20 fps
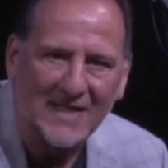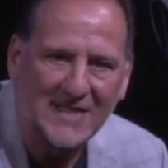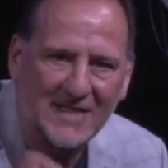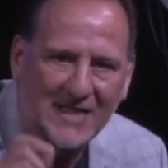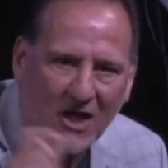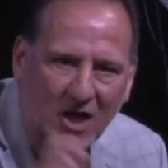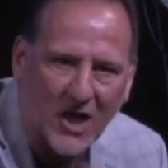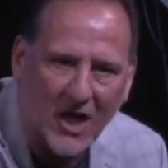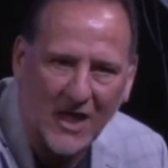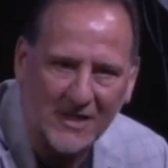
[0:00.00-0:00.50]

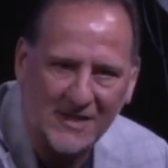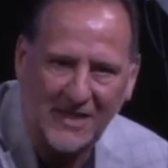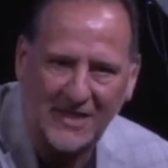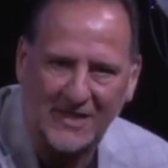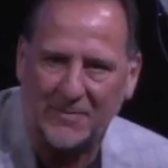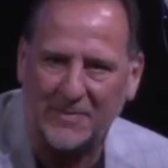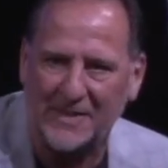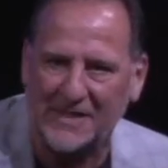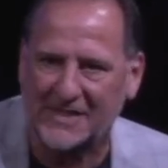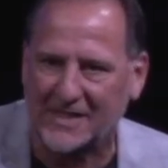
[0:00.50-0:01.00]
to cause it
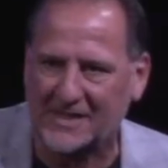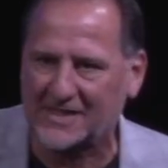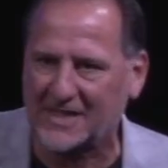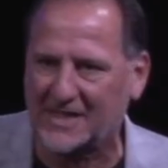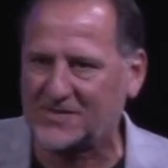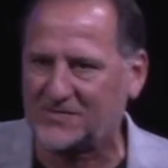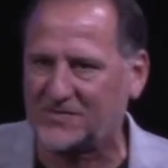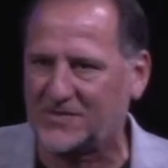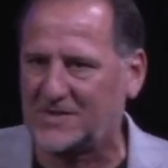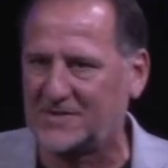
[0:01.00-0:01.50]
to be
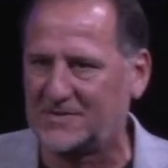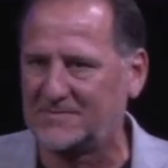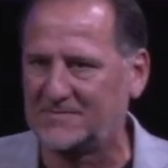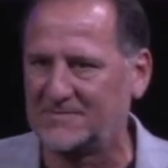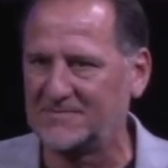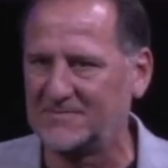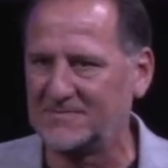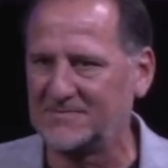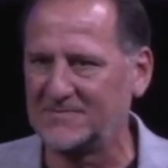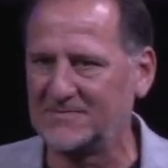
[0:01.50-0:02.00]
successful.
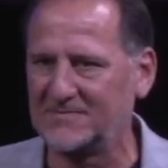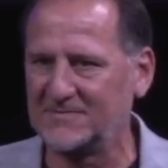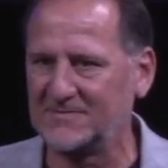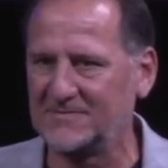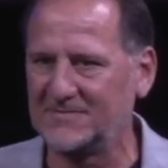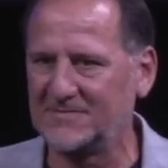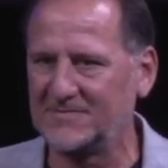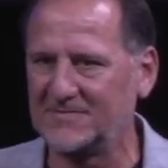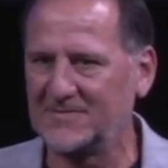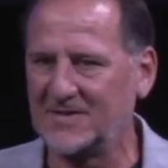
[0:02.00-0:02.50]

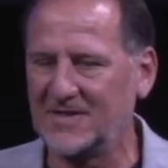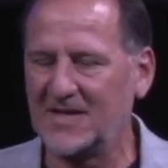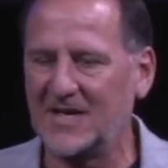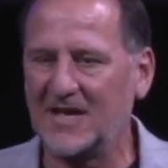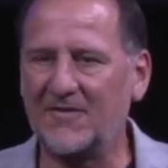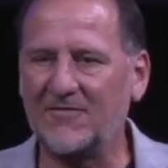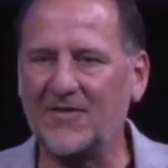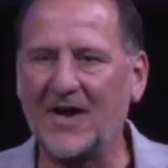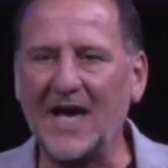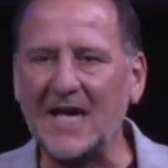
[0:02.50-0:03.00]

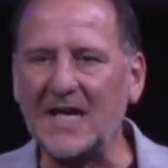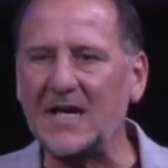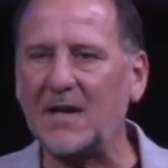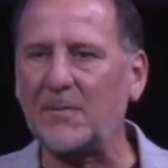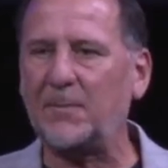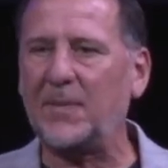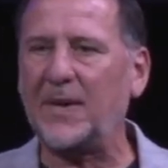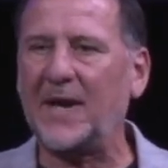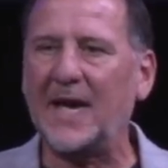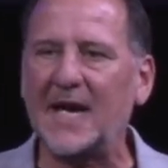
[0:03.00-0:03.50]
If I can
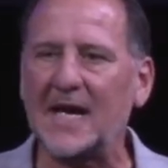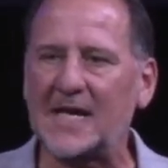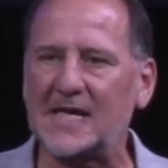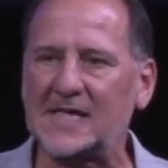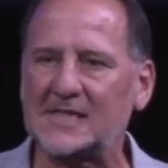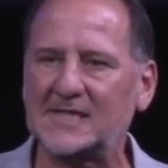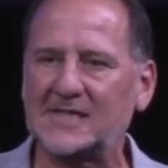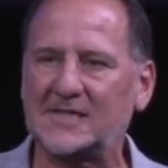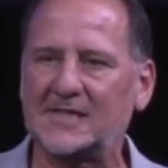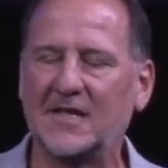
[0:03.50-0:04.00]
get
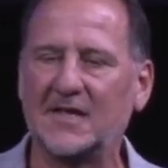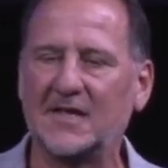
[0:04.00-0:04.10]
past